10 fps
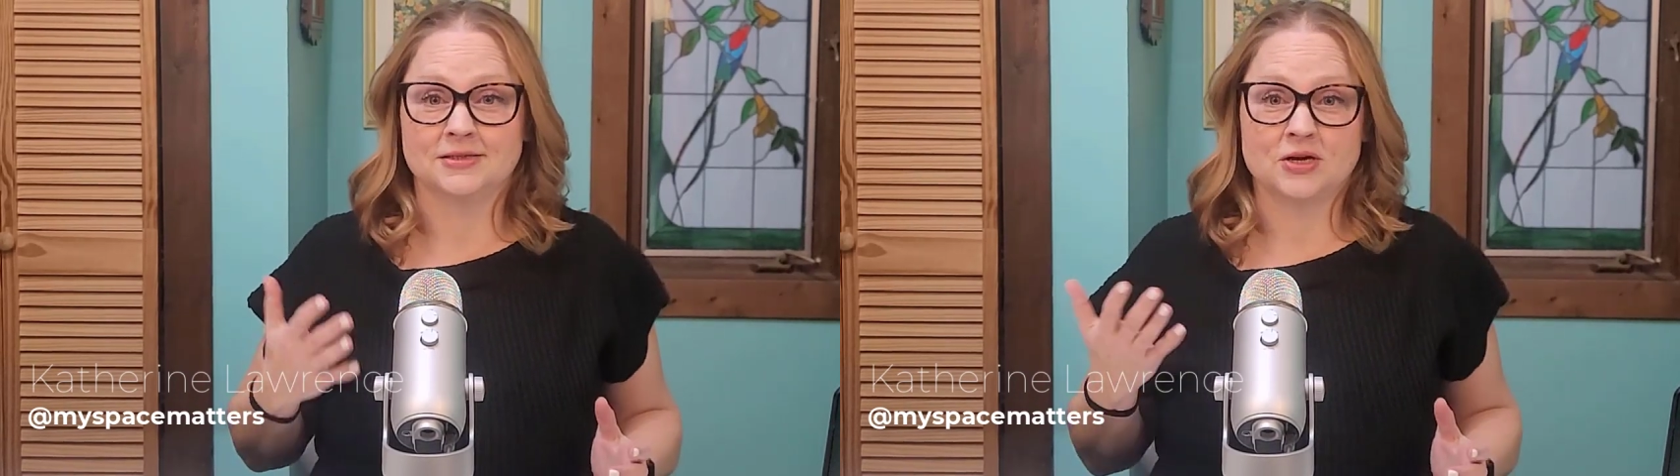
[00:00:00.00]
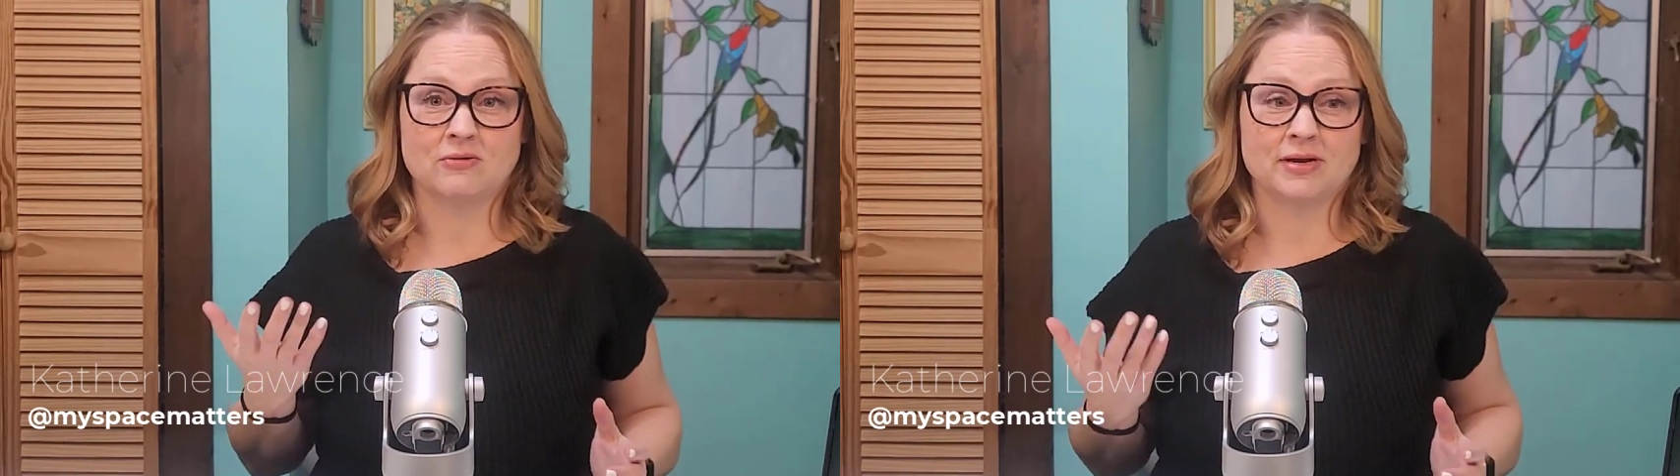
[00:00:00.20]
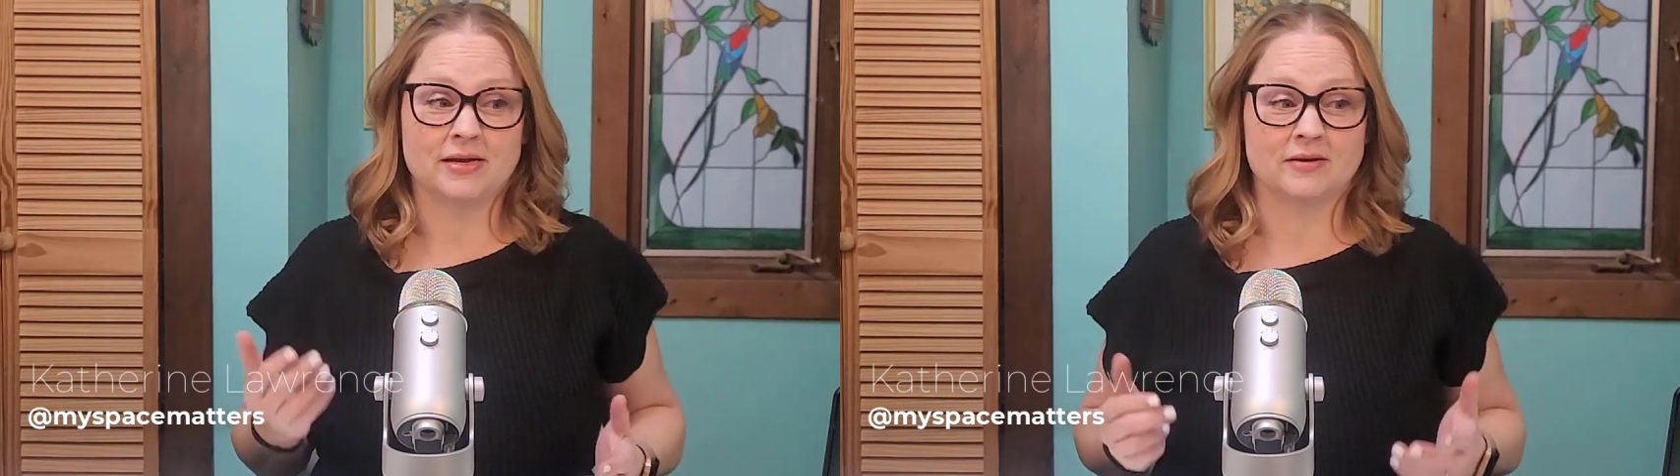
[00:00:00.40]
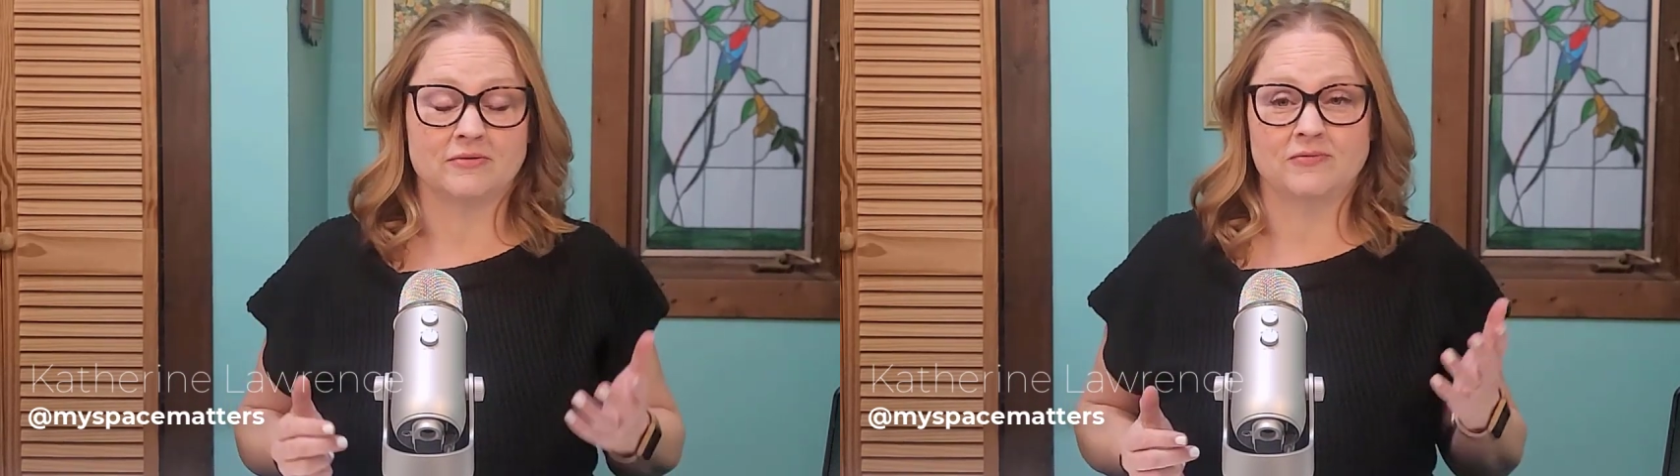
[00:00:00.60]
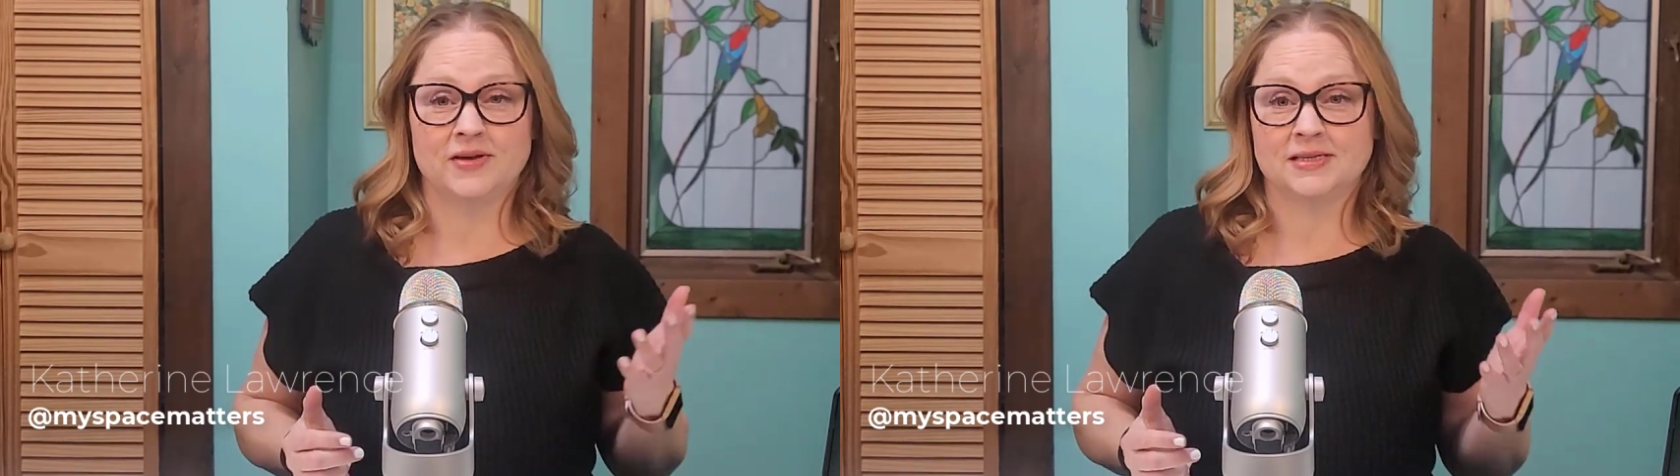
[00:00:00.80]
Donate it?
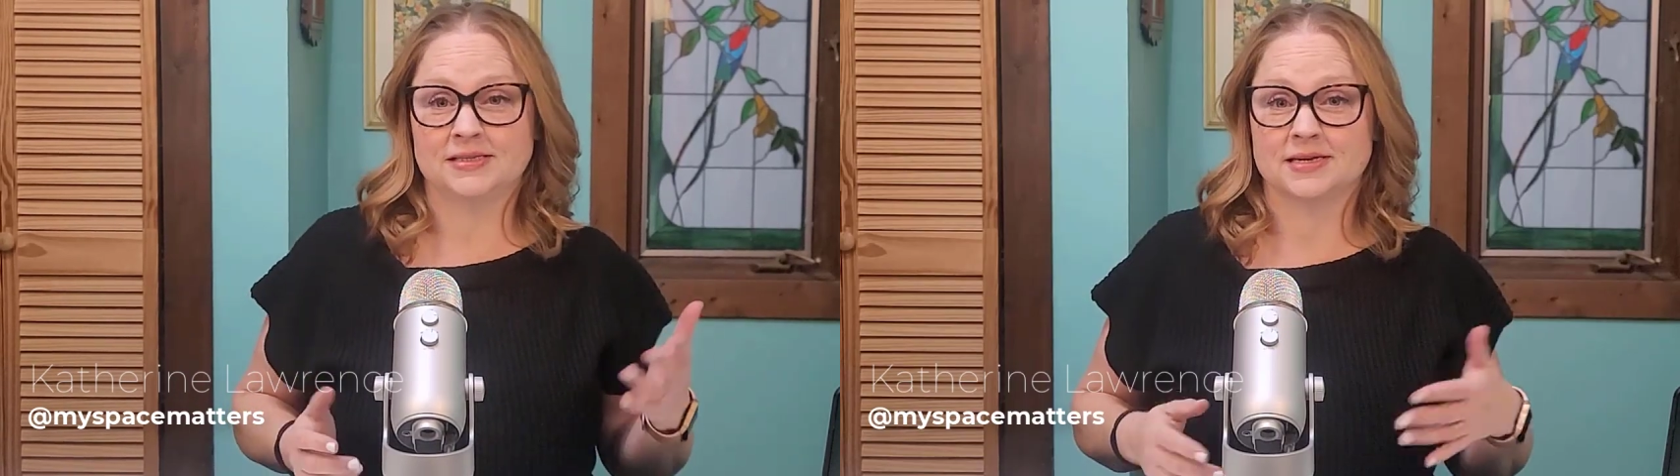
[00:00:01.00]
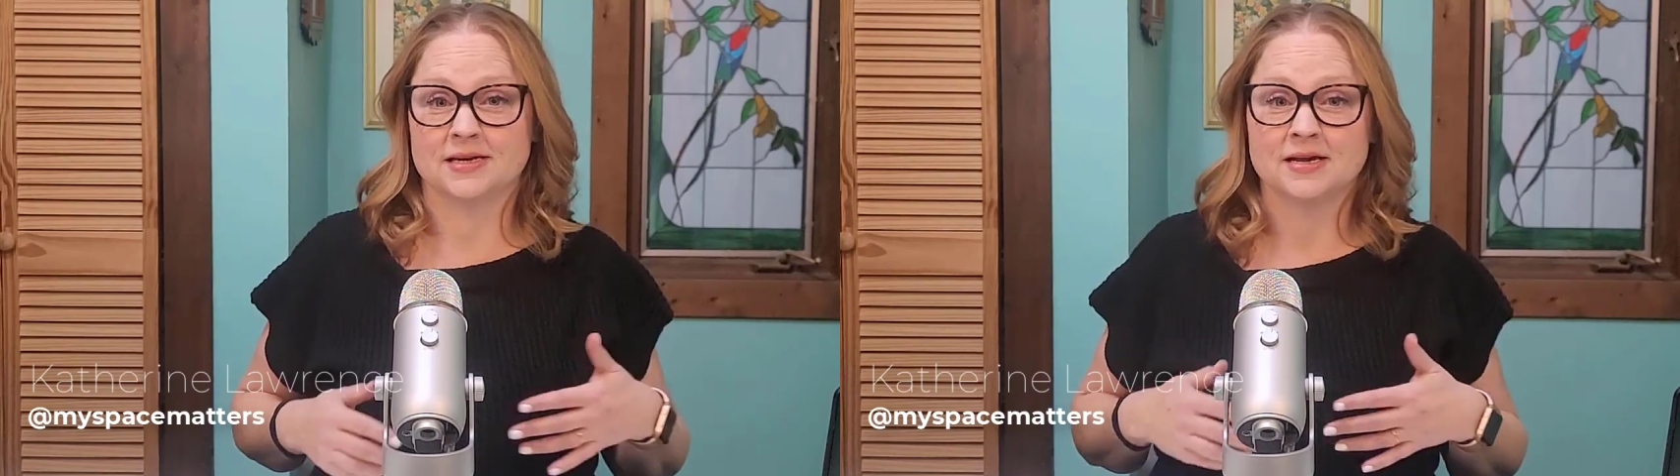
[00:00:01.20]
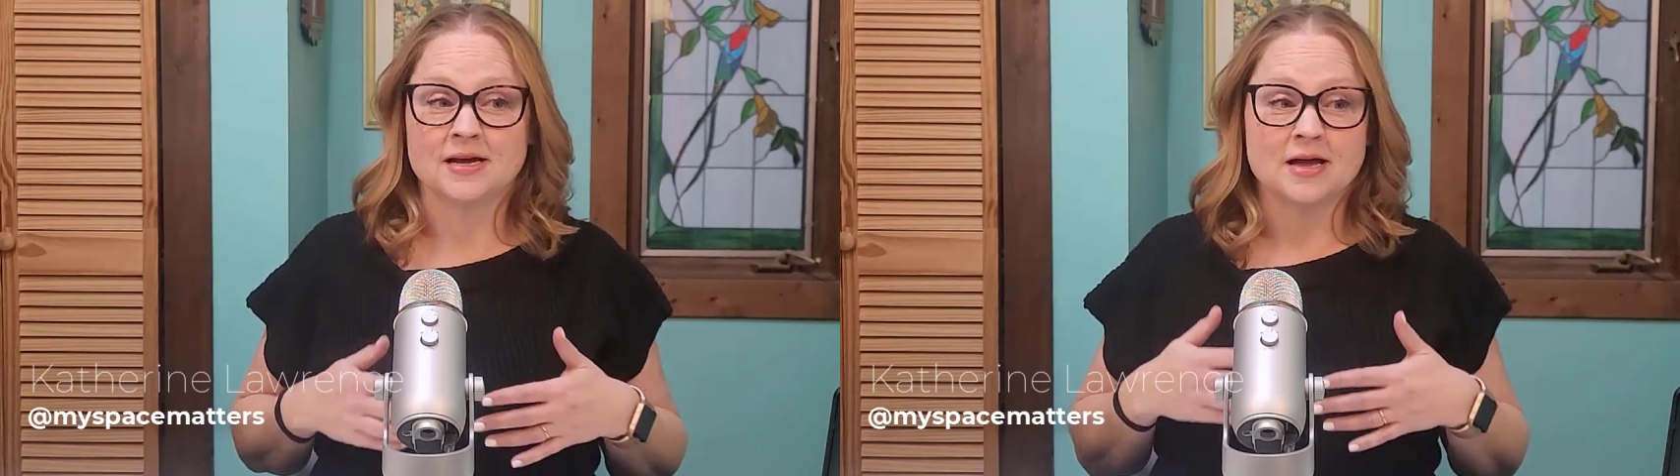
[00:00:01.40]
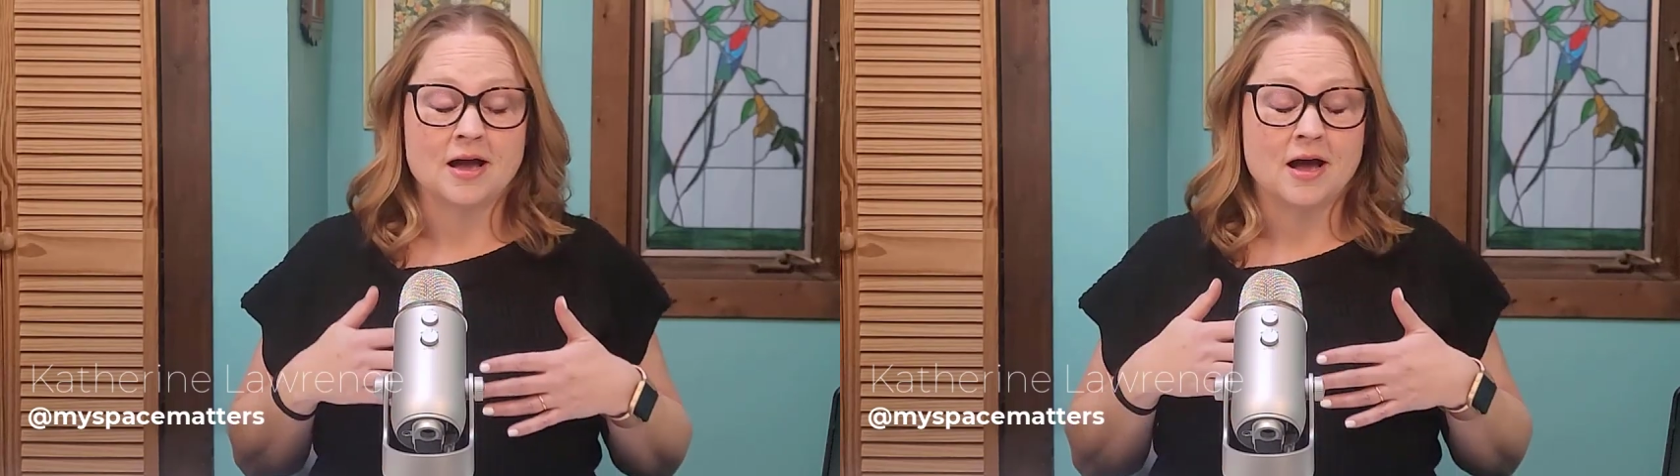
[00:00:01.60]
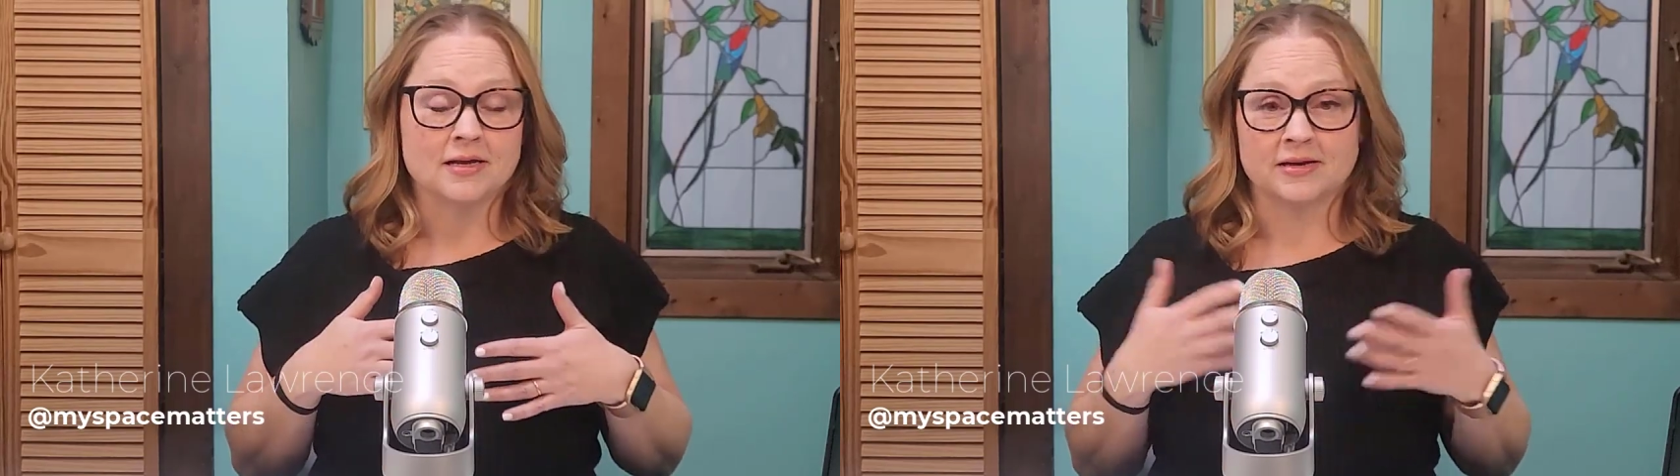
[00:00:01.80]
Fix it?
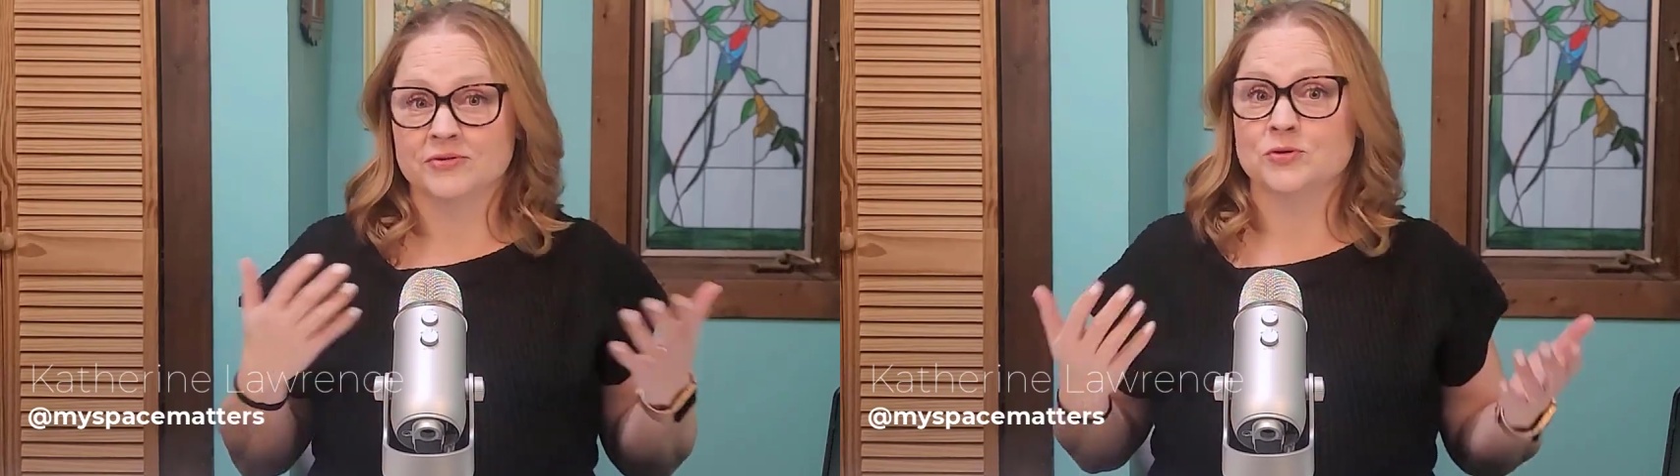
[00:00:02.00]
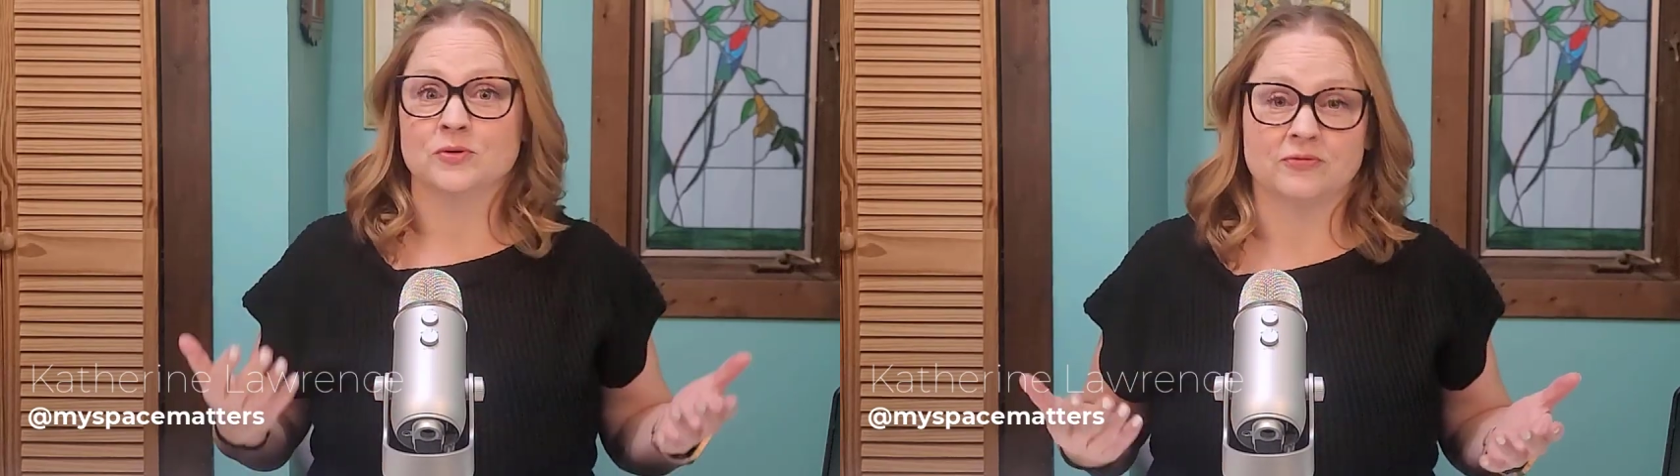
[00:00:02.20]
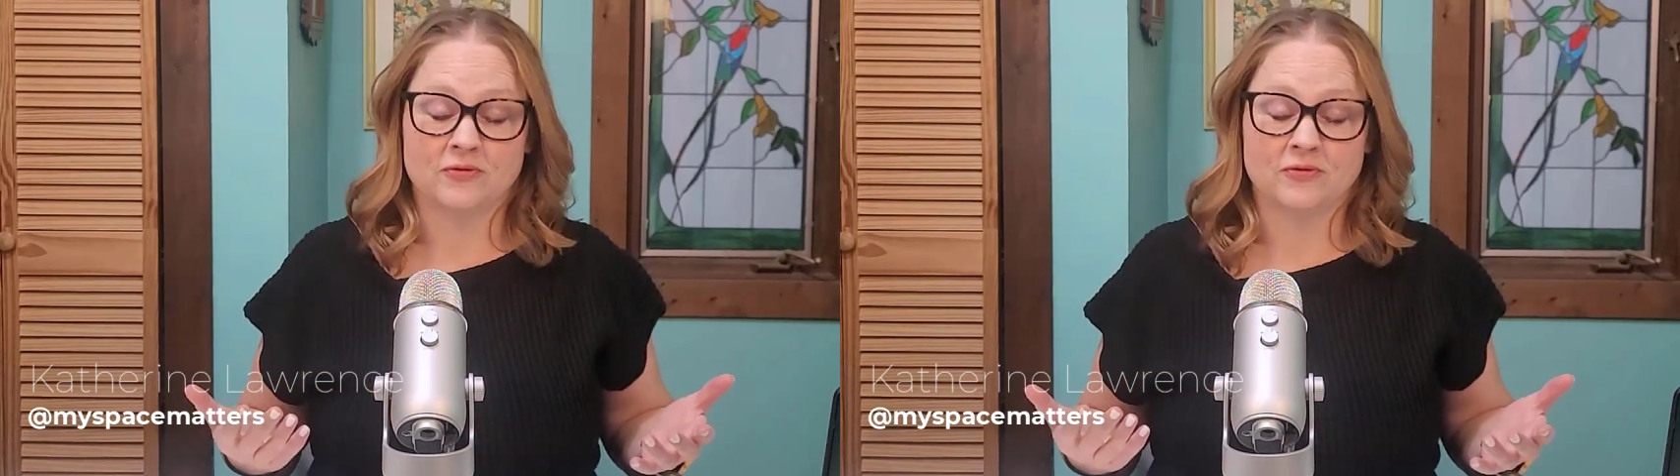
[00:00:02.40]
Give it to a